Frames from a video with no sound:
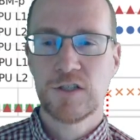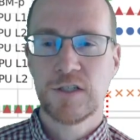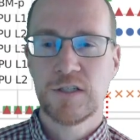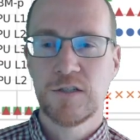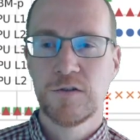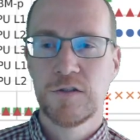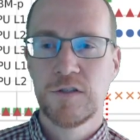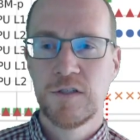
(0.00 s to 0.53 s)
And
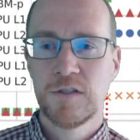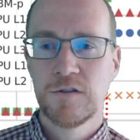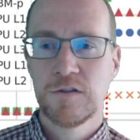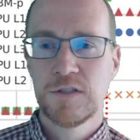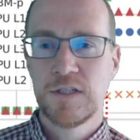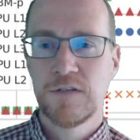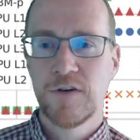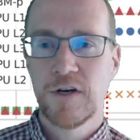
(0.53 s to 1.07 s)
here you
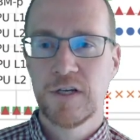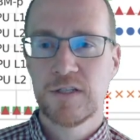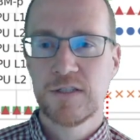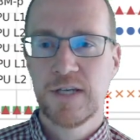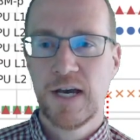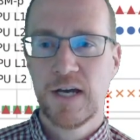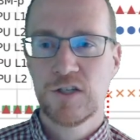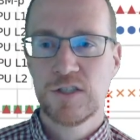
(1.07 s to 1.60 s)
see various
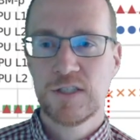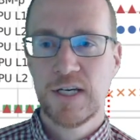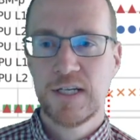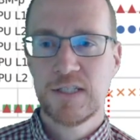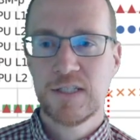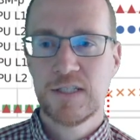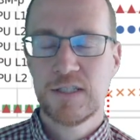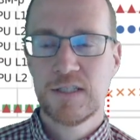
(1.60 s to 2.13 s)
cache
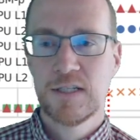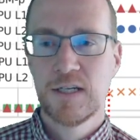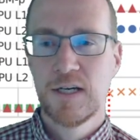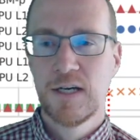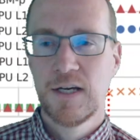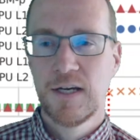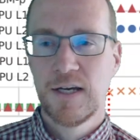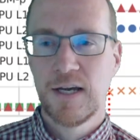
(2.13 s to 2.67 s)
sizes
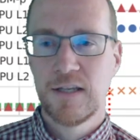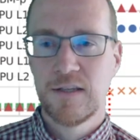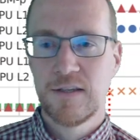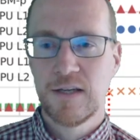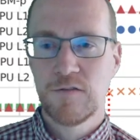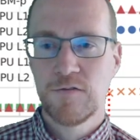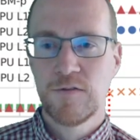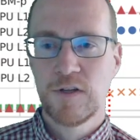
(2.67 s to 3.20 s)
and
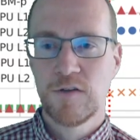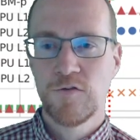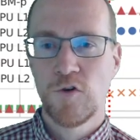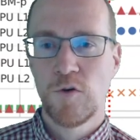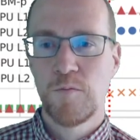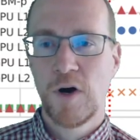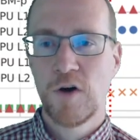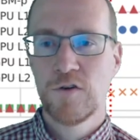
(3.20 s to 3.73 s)
that
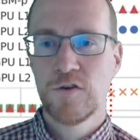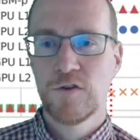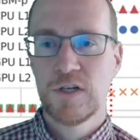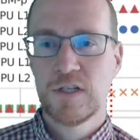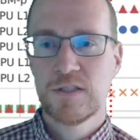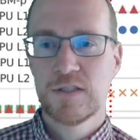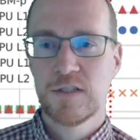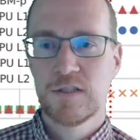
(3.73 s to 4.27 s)
form
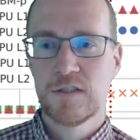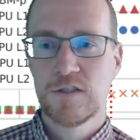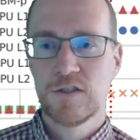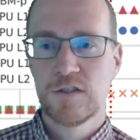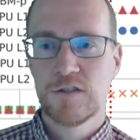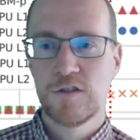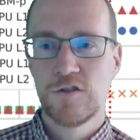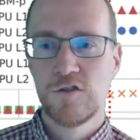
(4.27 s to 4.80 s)
boundaries. This is
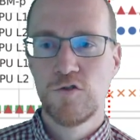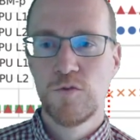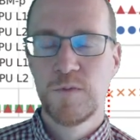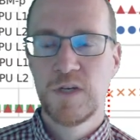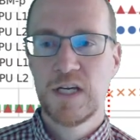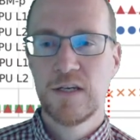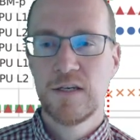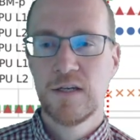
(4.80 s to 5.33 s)
just a zoomed in